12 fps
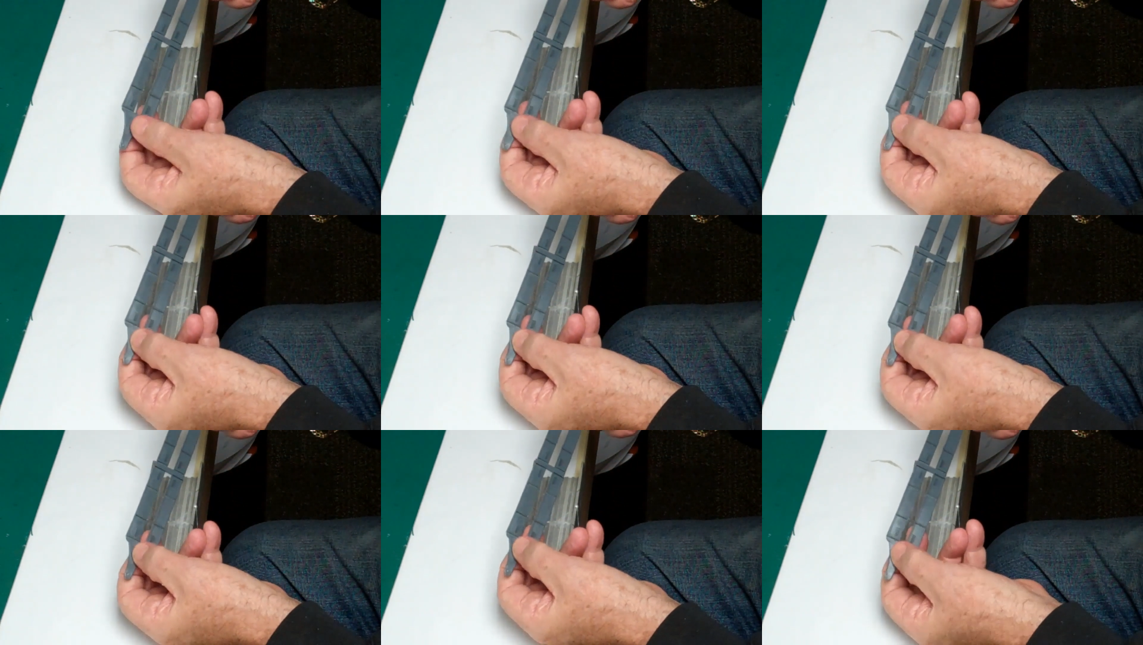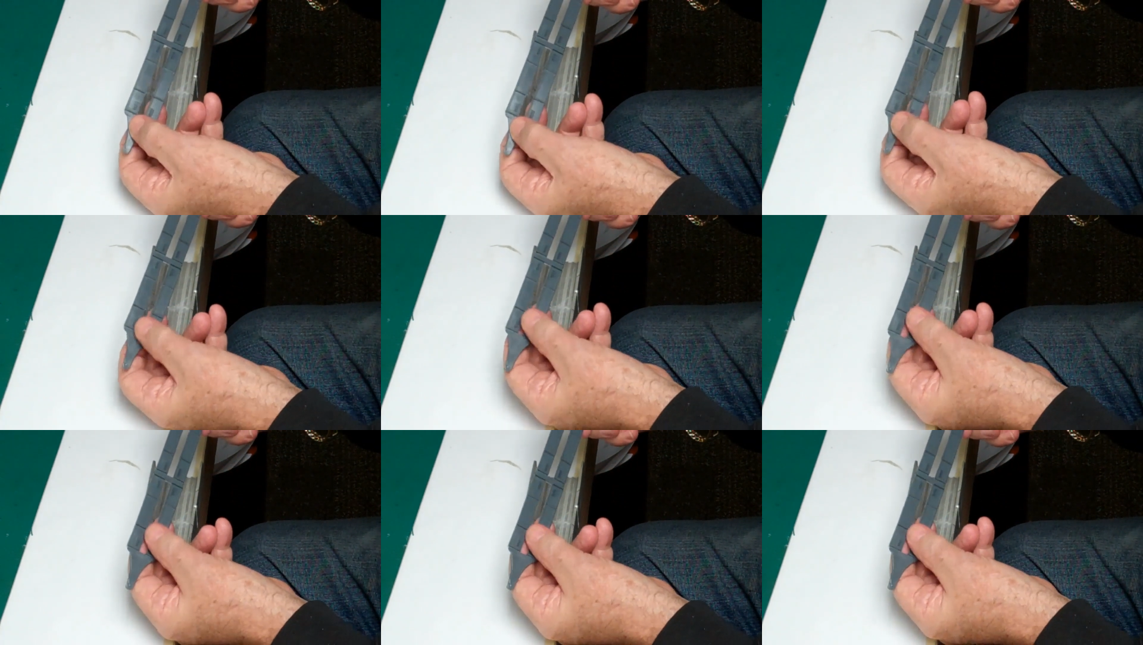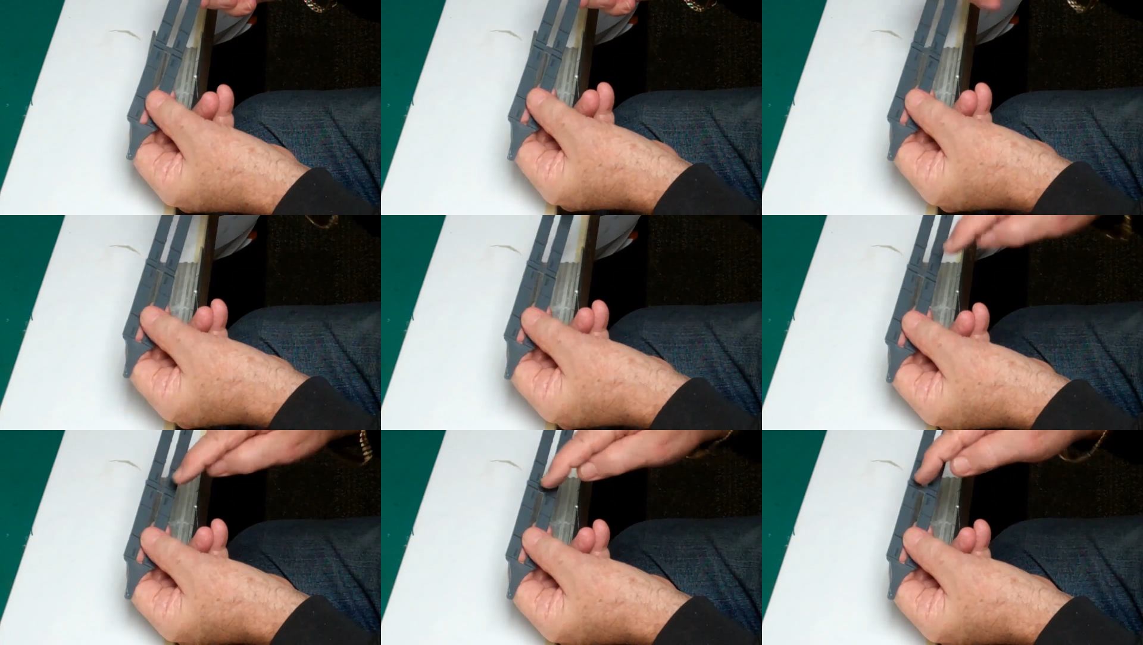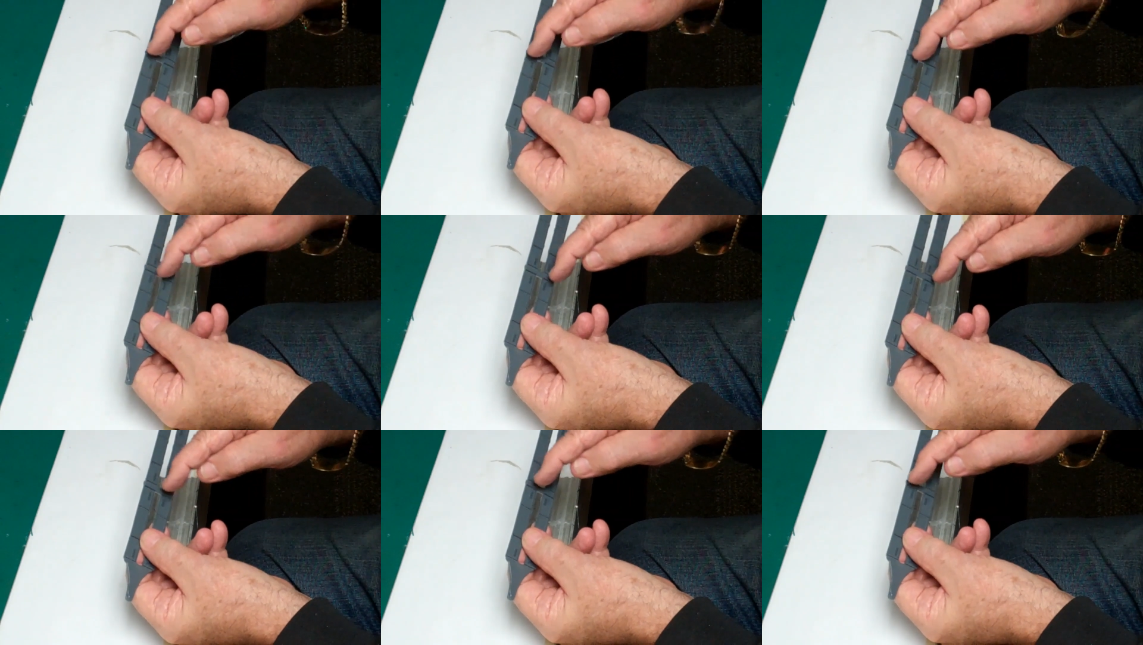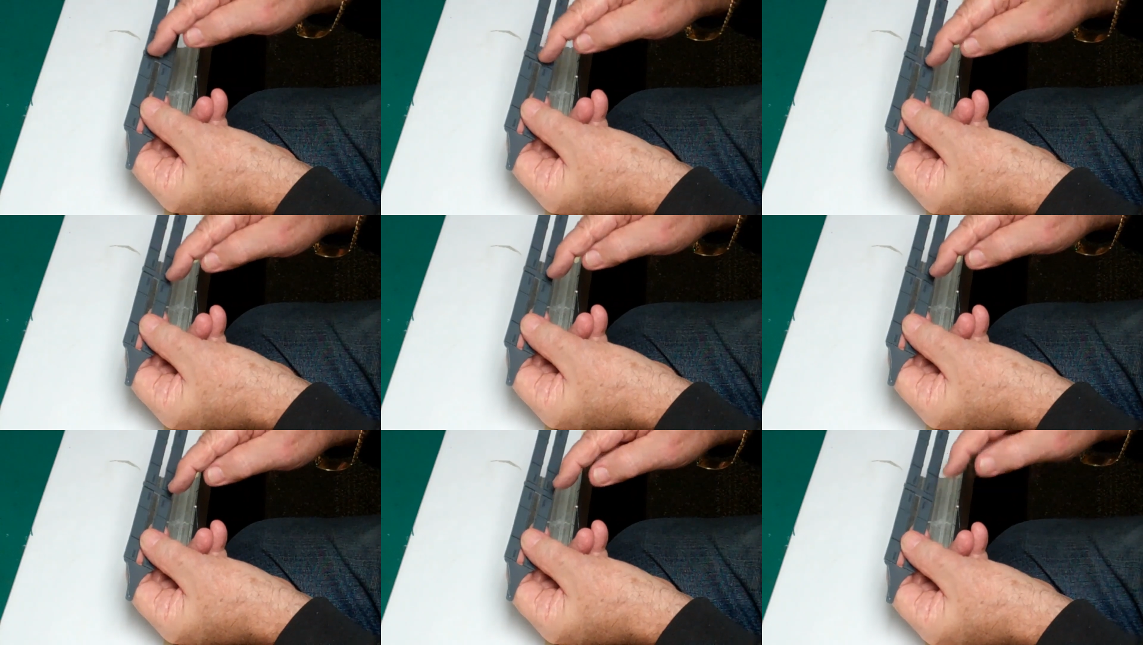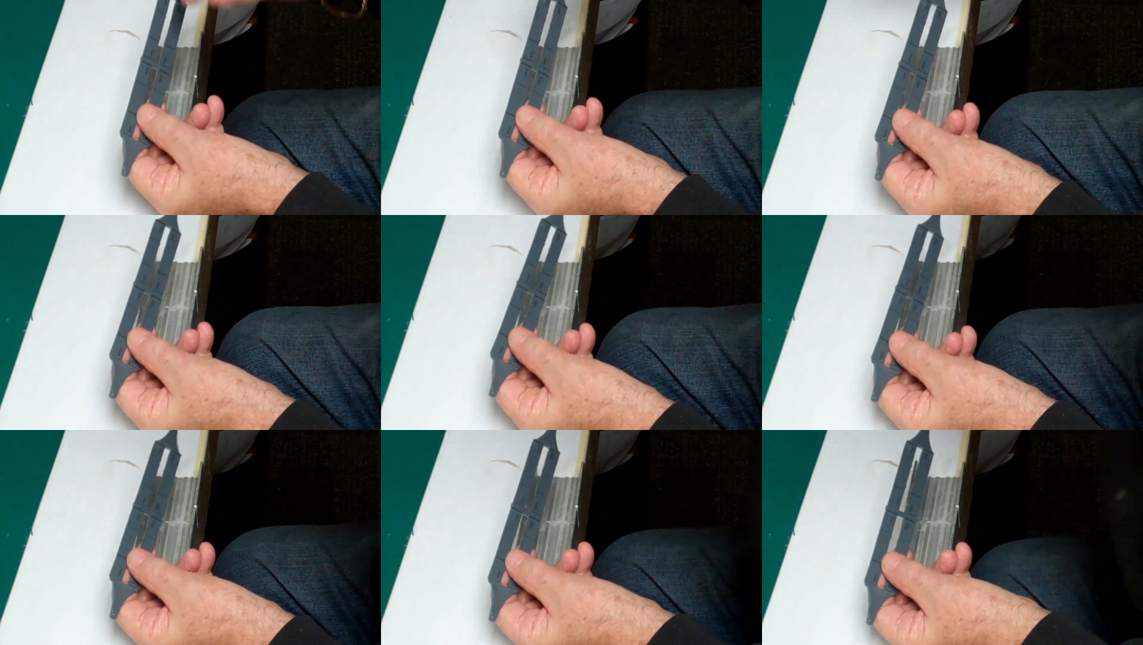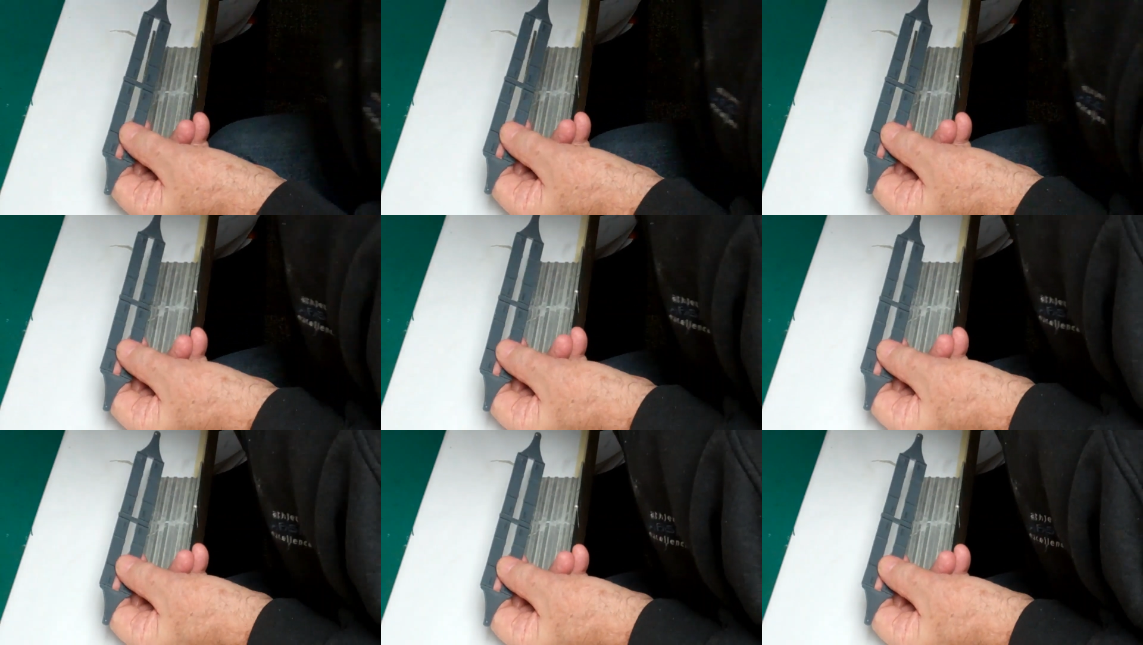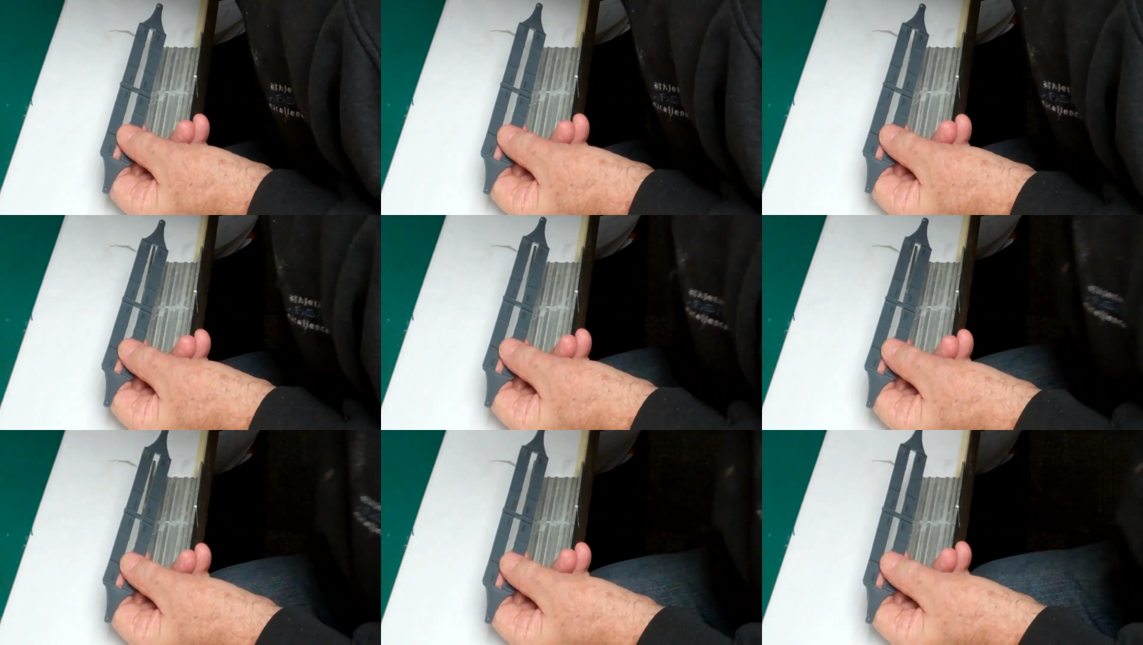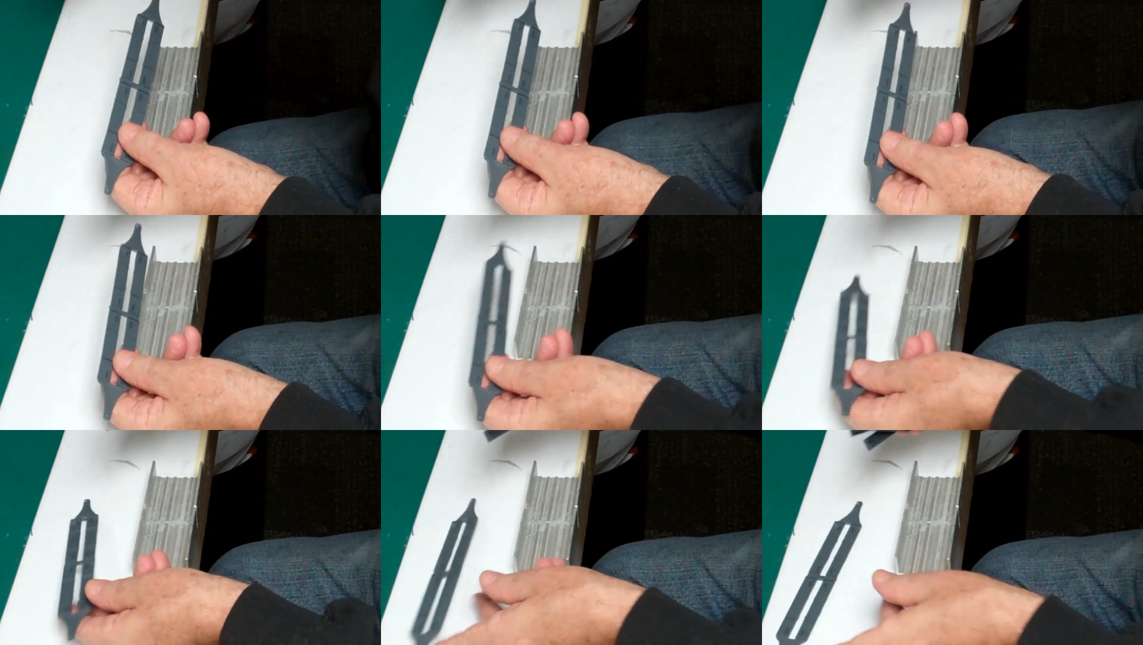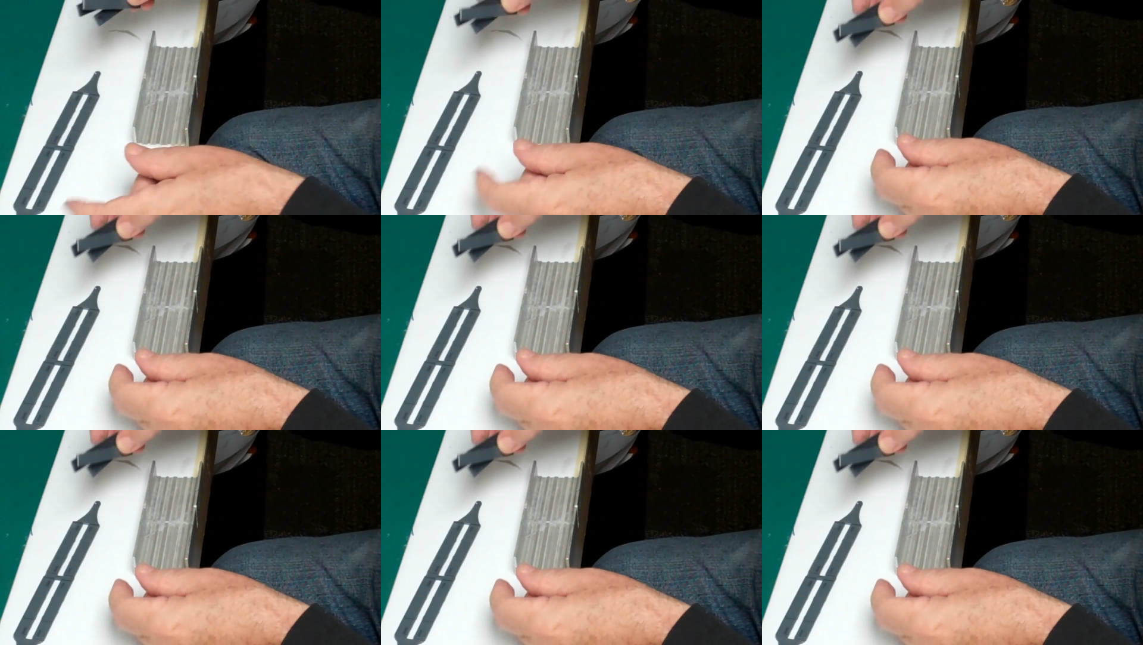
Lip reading: (no speaker visible)